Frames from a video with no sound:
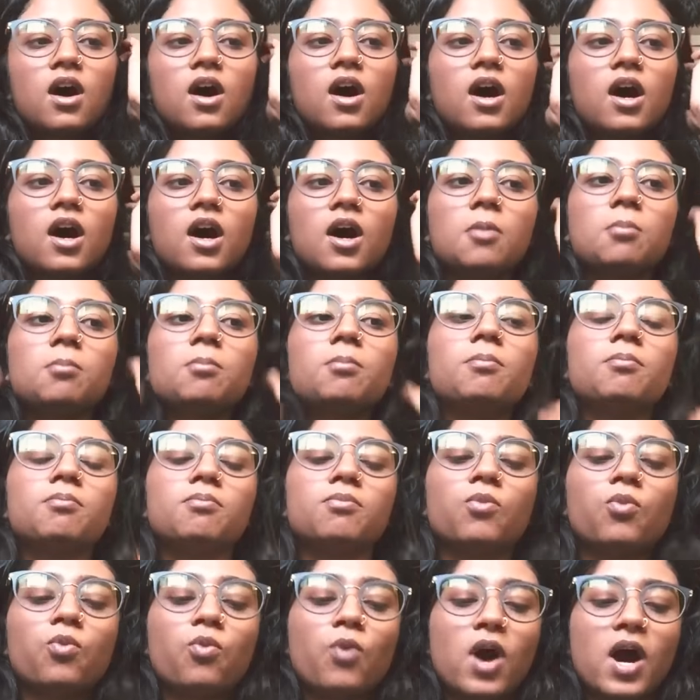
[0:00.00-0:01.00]

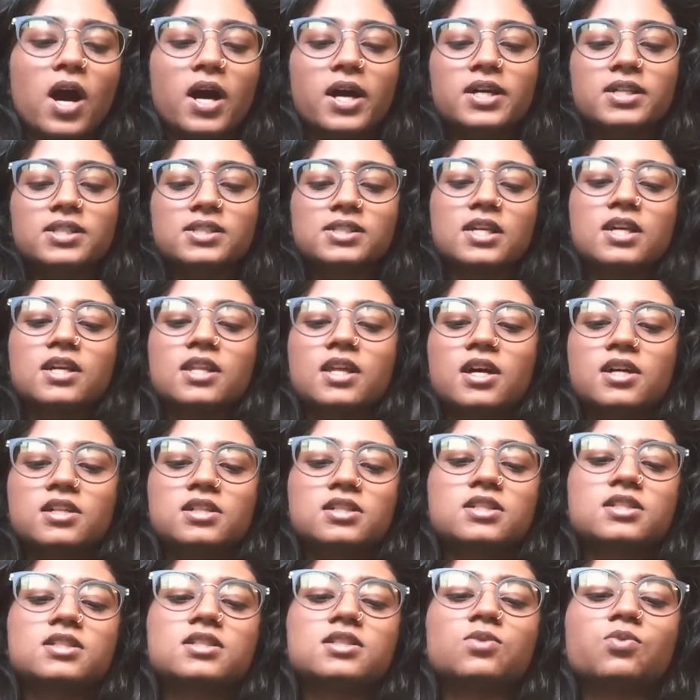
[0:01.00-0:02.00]
Why I say that
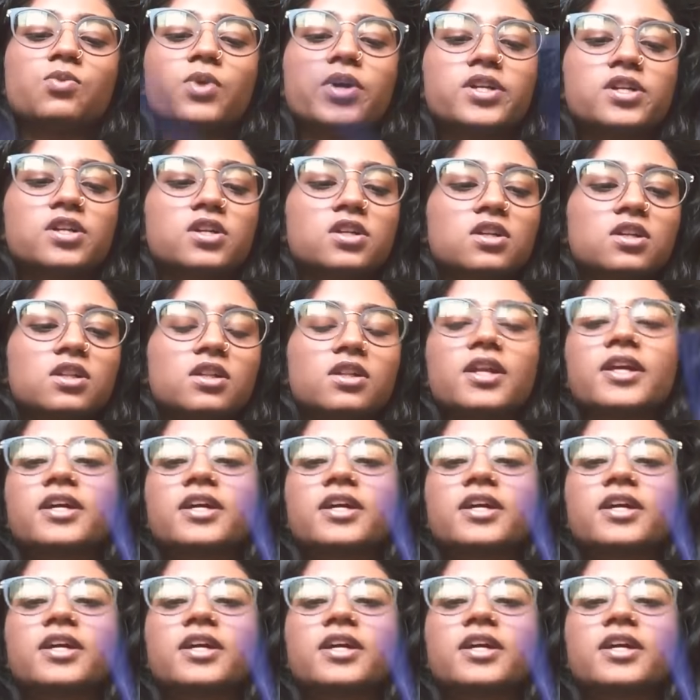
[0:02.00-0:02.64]
is when you're